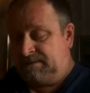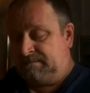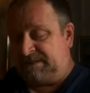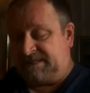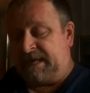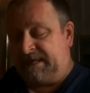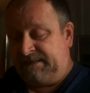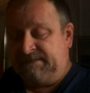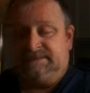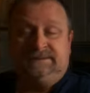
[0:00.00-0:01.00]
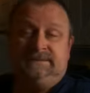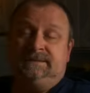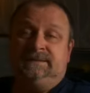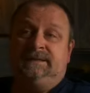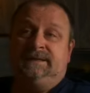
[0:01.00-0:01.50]
Beside,
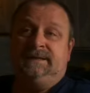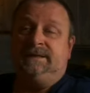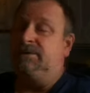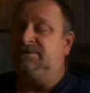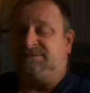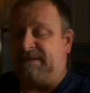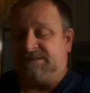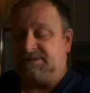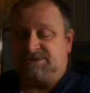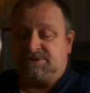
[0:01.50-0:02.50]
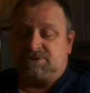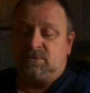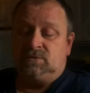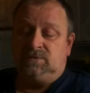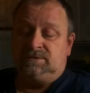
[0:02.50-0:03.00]
it unfits the
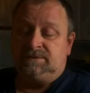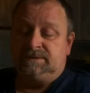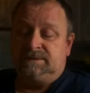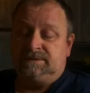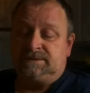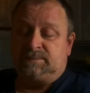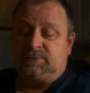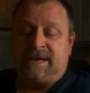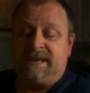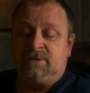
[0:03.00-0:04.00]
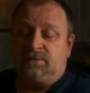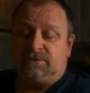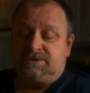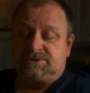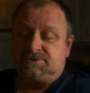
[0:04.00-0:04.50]
soul to pray over
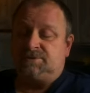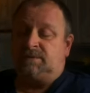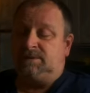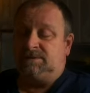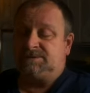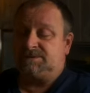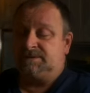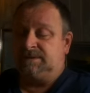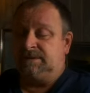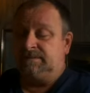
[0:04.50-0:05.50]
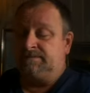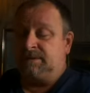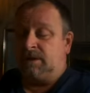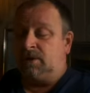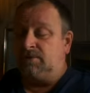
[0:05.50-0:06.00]
its troubles,
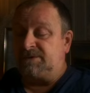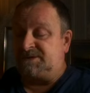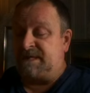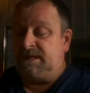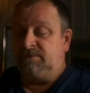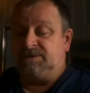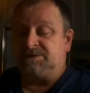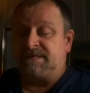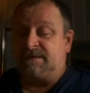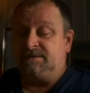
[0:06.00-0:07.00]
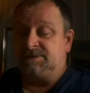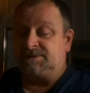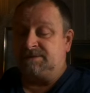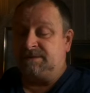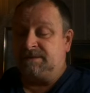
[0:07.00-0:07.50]
or receive the
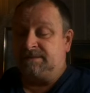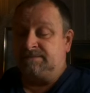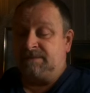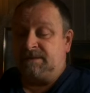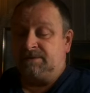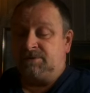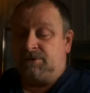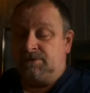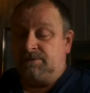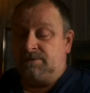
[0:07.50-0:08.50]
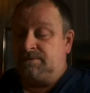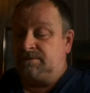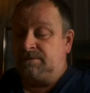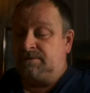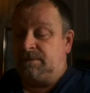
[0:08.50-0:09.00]
sense that good,
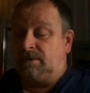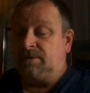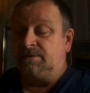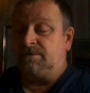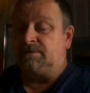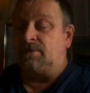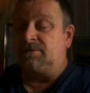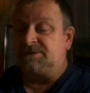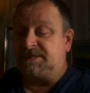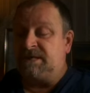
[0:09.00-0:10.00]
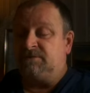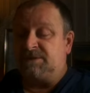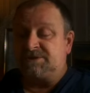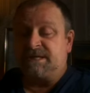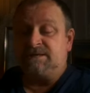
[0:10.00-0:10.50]
or receive the
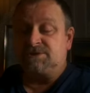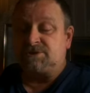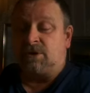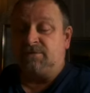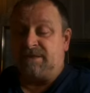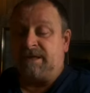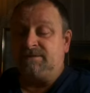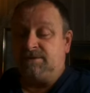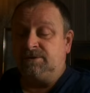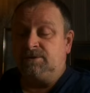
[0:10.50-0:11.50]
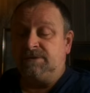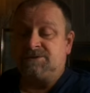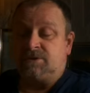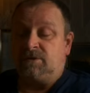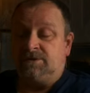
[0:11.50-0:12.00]
sense of that good
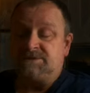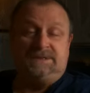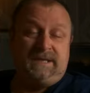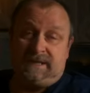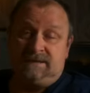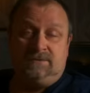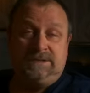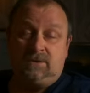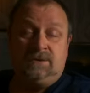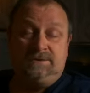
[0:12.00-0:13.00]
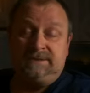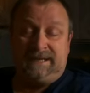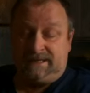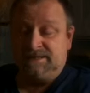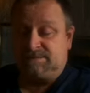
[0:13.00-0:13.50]
which God
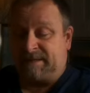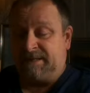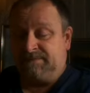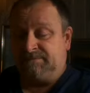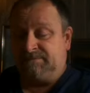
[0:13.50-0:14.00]
intends by them.